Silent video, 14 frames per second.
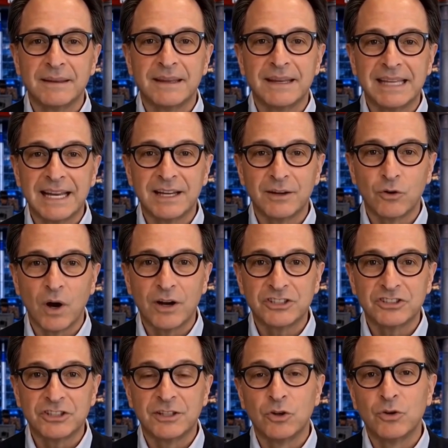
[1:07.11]
Yet it lost
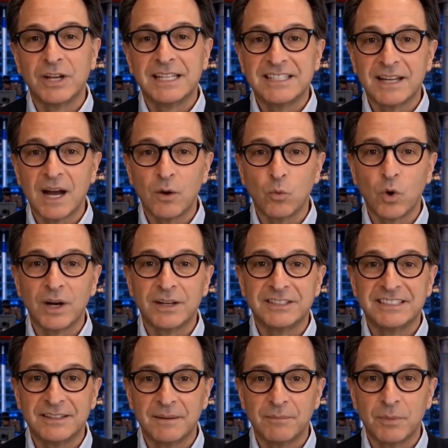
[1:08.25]
to the Greeks not
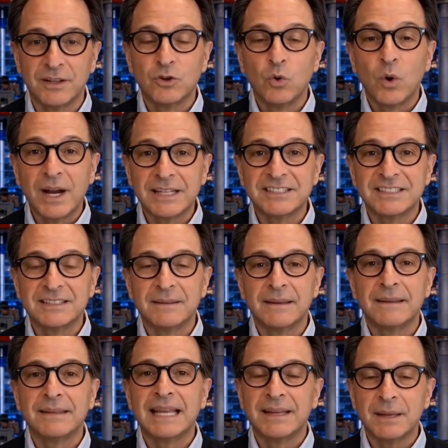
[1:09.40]
once, but twice.
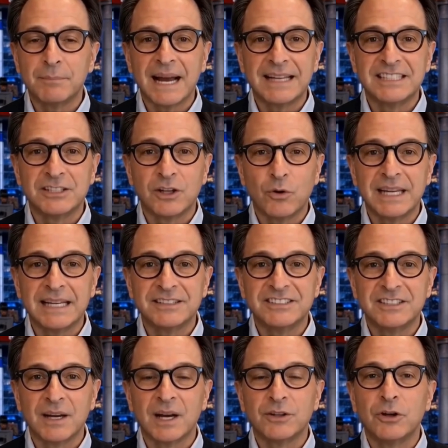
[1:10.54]
Then the Macedonians,
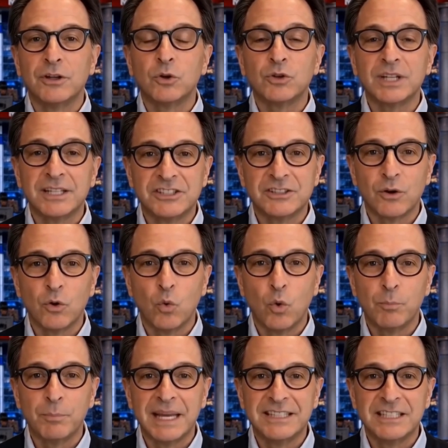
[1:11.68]
under the Greeks, who were
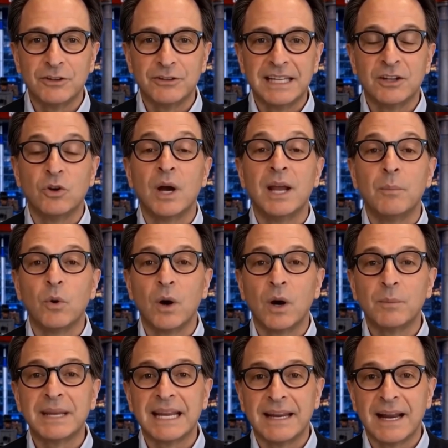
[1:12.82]
basically a tribal
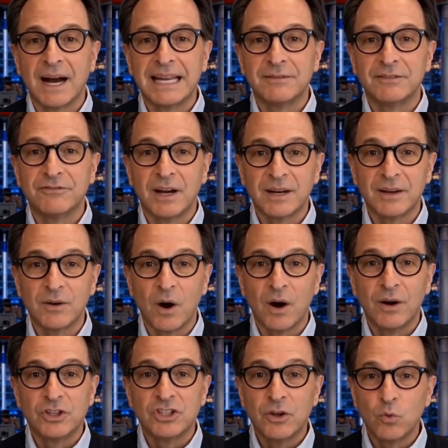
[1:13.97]
army and not even very
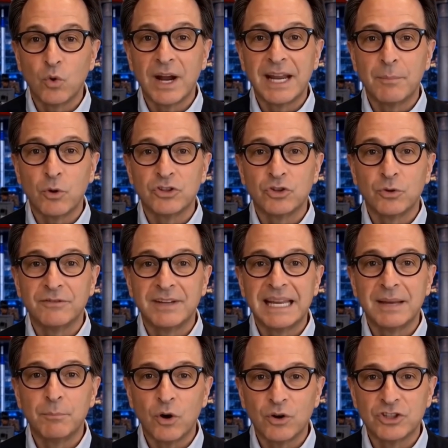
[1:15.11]
large, were able to
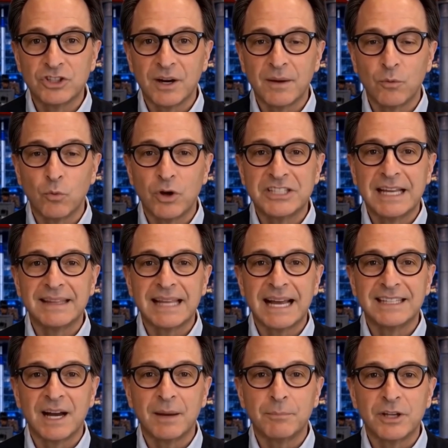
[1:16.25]
invade Persia, which at that
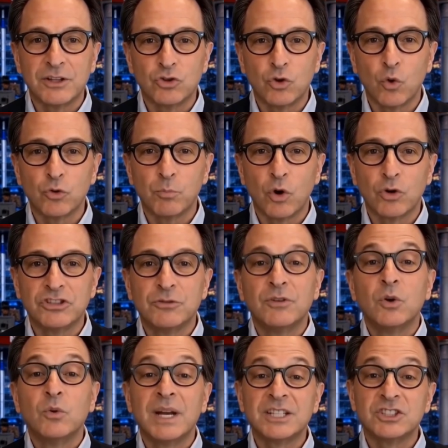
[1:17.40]
time controlled most of
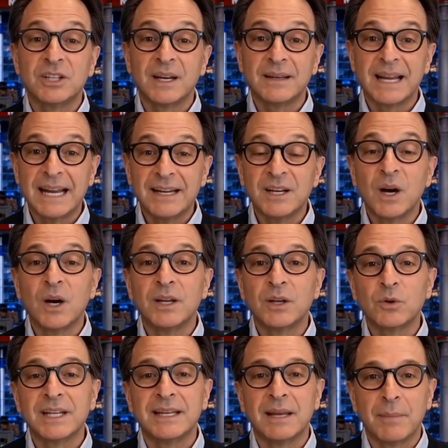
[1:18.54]
Eurasia, and
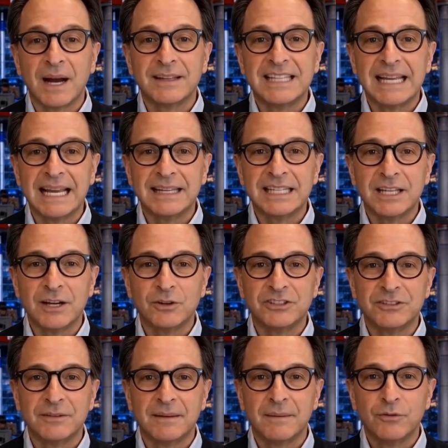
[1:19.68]
conquer it in about 10 years.